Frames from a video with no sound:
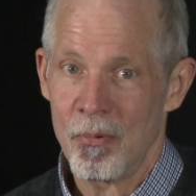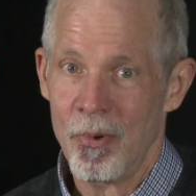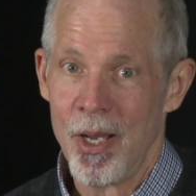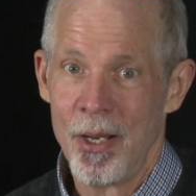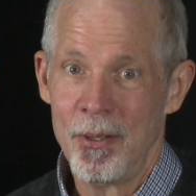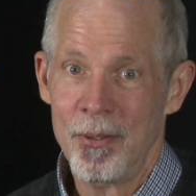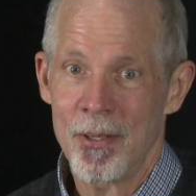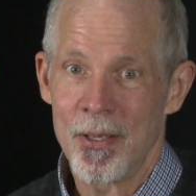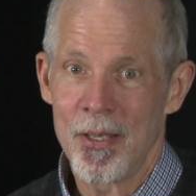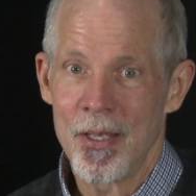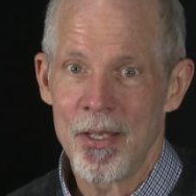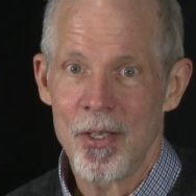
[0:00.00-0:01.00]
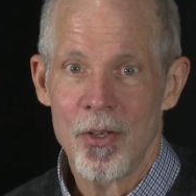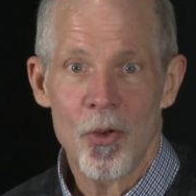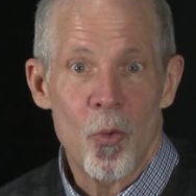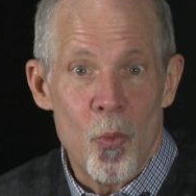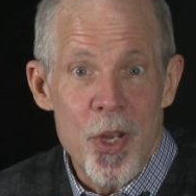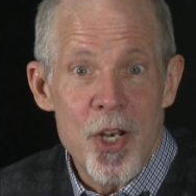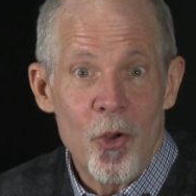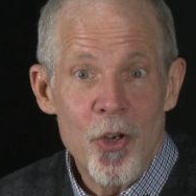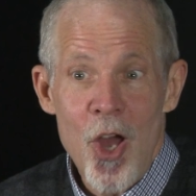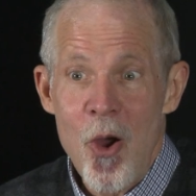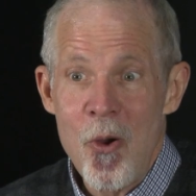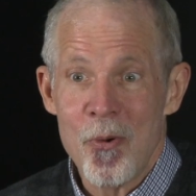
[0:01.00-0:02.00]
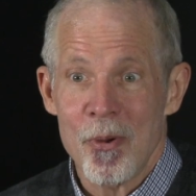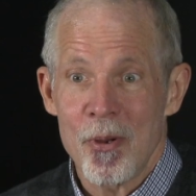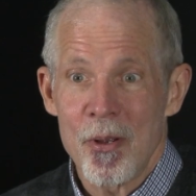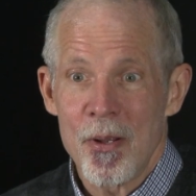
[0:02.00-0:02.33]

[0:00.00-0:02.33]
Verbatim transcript: Well, we don't know.